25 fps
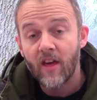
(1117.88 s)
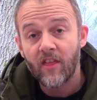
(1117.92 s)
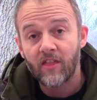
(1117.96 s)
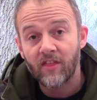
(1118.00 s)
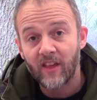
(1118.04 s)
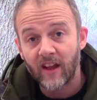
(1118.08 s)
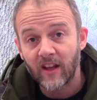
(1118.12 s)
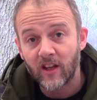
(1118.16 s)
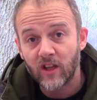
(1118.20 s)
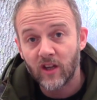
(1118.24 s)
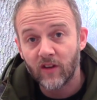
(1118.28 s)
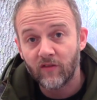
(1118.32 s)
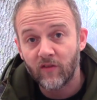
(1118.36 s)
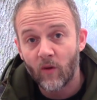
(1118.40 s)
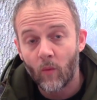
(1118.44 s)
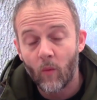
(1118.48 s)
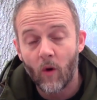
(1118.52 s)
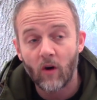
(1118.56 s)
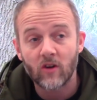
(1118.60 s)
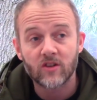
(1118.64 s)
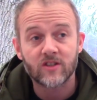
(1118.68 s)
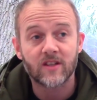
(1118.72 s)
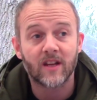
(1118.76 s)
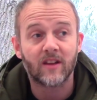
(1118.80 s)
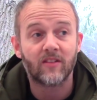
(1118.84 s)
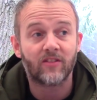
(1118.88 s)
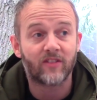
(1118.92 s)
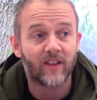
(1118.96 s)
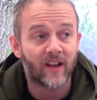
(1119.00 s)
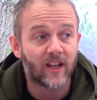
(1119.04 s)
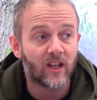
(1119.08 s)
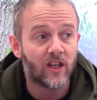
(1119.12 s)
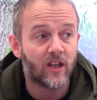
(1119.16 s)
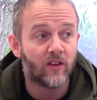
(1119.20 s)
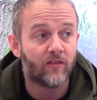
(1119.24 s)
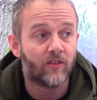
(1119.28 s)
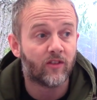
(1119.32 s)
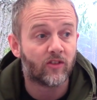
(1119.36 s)
thank you for watching
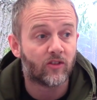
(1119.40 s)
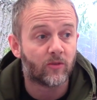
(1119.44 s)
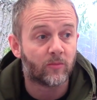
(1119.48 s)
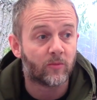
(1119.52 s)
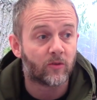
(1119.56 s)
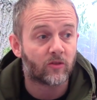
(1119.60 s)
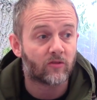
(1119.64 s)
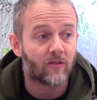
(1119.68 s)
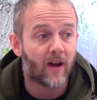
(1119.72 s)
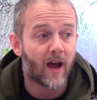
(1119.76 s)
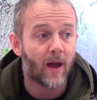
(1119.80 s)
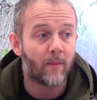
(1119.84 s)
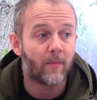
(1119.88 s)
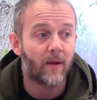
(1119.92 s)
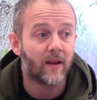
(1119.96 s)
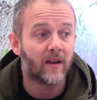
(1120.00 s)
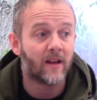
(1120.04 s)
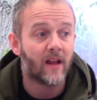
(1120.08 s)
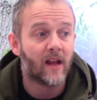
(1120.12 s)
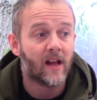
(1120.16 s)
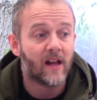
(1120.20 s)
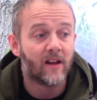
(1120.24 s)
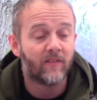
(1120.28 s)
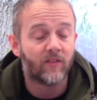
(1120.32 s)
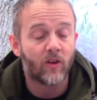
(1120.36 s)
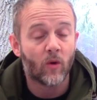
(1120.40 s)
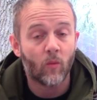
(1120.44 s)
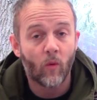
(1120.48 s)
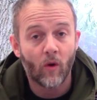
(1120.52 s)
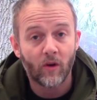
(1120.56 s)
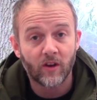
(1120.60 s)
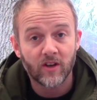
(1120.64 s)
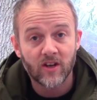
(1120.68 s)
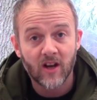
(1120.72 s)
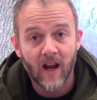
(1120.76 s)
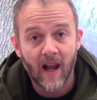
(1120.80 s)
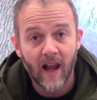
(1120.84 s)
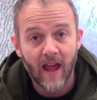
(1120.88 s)
thank you for subscribing if you
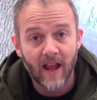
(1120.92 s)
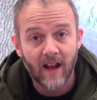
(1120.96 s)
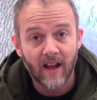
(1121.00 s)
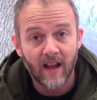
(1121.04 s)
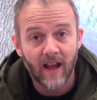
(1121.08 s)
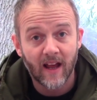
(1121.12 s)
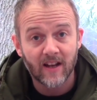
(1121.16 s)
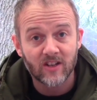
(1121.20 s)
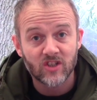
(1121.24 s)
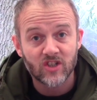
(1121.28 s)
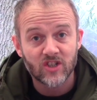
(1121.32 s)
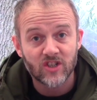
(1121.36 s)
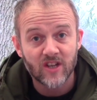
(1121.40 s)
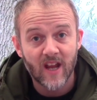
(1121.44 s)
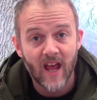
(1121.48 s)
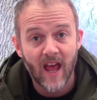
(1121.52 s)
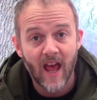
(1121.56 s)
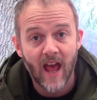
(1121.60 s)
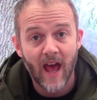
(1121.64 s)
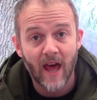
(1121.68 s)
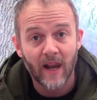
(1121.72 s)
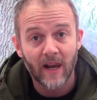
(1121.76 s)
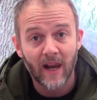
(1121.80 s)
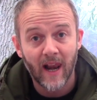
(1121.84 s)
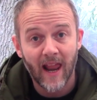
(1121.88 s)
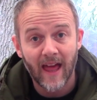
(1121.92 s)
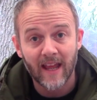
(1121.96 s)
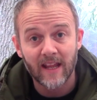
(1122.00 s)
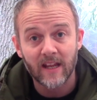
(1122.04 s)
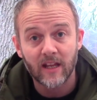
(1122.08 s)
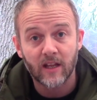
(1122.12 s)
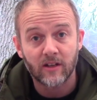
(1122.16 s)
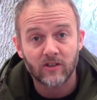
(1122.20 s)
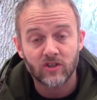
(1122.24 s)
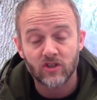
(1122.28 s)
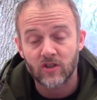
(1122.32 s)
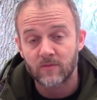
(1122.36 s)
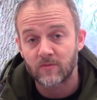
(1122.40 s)
want to click and share and
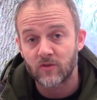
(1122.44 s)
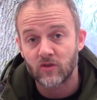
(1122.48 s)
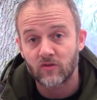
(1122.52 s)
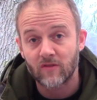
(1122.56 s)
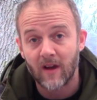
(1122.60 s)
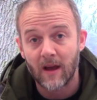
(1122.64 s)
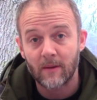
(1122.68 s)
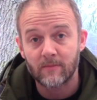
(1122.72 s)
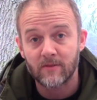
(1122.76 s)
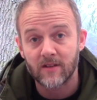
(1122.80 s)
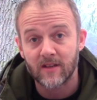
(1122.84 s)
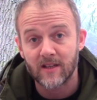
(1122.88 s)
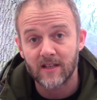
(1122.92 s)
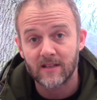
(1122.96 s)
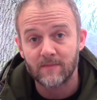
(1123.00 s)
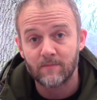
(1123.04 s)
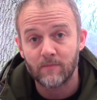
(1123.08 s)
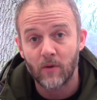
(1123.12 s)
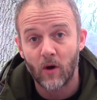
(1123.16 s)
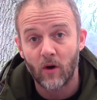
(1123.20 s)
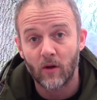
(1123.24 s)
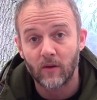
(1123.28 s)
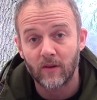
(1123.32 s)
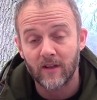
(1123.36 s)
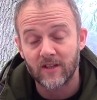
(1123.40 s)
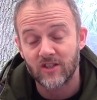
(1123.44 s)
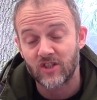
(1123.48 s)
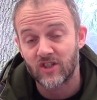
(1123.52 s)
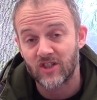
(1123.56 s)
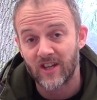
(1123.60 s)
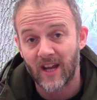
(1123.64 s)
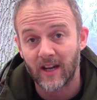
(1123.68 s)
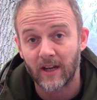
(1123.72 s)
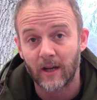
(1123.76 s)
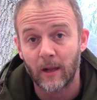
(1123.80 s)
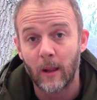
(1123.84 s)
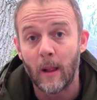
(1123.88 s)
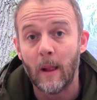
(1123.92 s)
like and subscribe to this book this
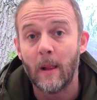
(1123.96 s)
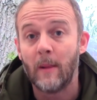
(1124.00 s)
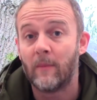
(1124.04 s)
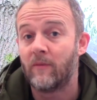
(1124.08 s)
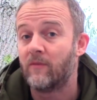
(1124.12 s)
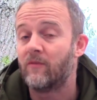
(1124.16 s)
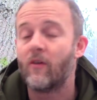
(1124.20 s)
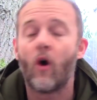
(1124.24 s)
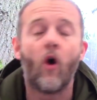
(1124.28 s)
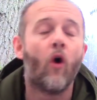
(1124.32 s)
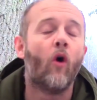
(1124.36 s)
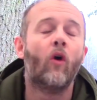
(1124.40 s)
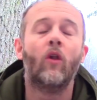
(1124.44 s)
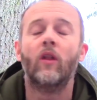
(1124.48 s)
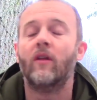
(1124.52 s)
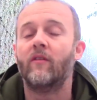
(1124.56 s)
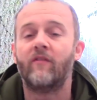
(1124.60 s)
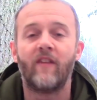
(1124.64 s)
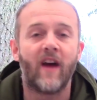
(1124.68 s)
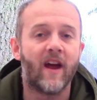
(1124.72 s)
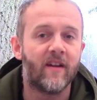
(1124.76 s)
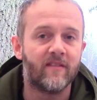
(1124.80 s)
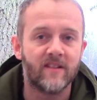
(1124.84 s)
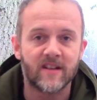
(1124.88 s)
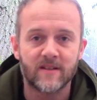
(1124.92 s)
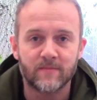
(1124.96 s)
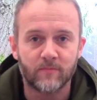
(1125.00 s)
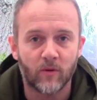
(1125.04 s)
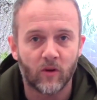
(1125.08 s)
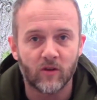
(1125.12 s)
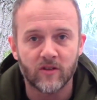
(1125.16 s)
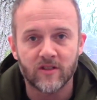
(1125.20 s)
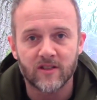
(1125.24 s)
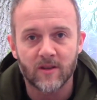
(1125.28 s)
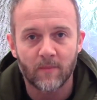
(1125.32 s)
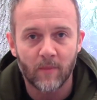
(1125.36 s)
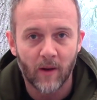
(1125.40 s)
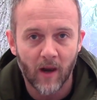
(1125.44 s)
channel all the various
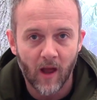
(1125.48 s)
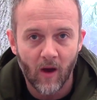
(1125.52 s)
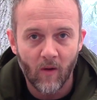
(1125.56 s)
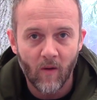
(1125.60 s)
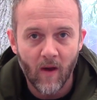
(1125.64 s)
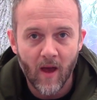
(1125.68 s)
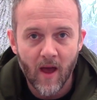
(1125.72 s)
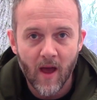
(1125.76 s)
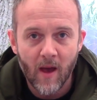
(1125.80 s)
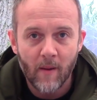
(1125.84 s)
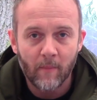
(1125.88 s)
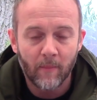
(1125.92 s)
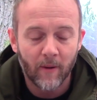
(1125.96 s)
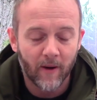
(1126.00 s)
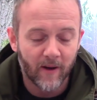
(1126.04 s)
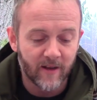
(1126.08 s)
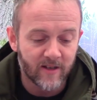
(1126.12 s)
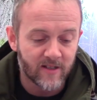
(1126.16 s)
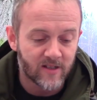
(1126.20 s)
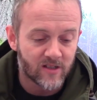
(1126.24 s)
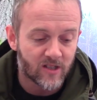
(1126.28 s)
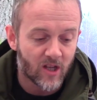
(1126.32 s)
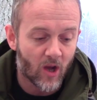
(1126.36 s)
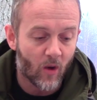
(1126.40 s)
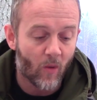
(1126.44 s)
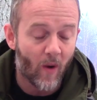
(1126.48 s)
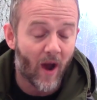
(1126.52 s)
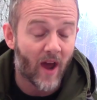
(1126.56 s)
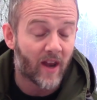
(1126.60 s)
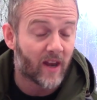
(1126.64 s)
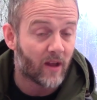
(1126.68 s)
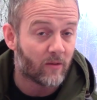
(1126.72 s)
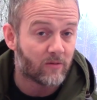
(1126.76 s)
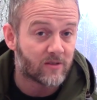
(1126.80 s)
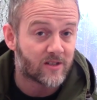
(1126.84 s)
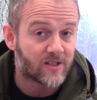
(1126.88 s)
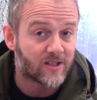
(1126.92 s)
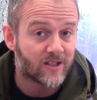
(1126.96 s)
buttons are below. Please do,
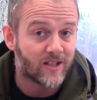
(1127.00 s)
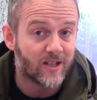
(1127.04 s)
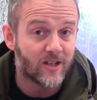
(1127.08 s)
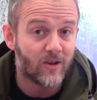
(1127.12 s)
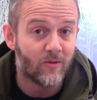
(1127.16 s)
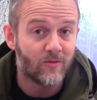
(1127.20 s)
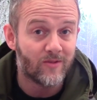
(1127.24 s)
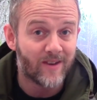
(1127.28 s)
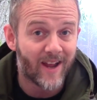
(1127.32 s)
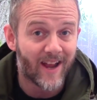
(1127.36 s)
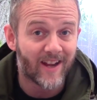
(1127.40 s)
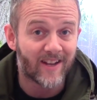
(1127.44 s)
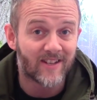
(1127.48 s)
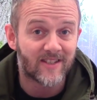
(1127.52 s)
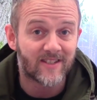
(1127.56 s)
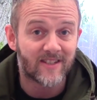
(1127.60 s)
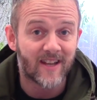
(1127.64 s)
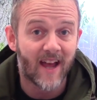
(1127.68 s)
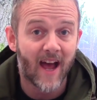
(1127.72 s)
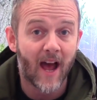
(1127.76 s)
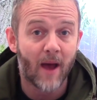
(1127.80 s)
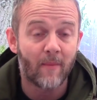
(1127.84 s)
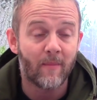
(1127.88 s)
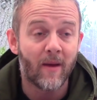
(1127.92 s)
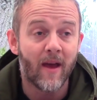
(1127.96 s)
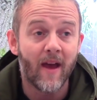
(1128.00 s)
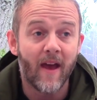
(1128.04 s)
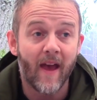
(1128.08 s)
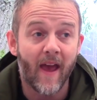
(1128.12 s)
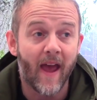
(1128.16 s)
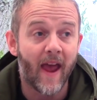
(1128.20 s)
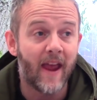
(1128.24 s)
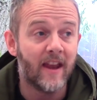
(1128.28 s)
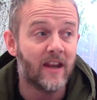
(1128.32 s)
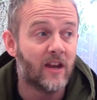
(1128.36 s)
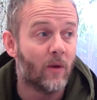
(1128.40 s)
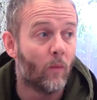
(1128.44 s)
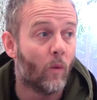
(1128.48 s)
and I will see you next time
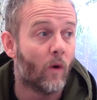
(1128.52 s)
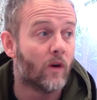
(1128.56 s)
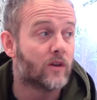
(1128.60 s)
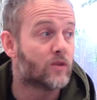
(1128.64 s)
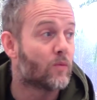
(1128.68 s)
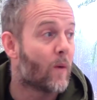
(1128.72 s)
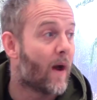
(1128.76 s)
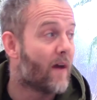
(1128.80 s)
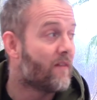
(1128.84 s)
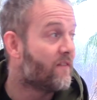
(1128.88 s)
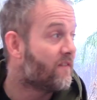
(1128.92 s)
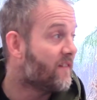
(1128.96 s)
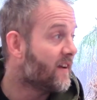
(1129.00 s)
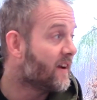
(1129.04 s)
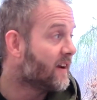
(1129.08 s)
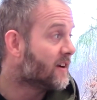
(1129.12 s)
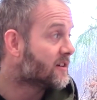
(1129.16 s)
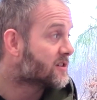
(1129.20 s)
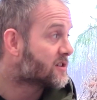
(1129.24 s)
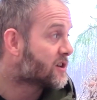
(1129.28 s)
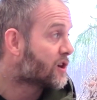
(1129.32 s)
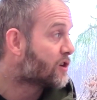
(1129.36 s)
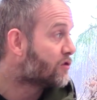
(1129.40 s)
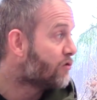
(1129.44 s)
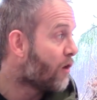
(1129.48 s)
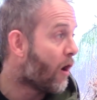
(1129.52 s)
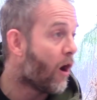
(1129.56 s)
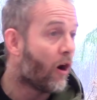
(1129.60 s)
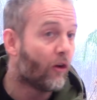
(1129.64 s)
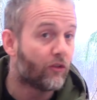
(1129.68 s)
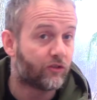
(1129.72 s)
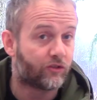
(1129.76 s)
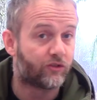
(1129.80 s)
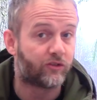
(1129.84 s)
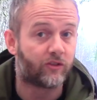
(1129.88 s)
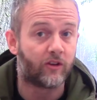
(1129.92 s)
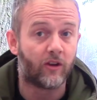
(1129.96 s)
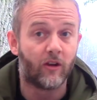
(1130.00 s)
in the woods where, fingers
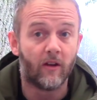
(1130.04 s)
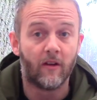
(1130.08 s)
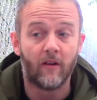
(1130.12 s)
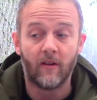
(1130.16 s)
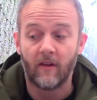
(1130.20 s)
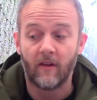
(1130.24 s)
crossed,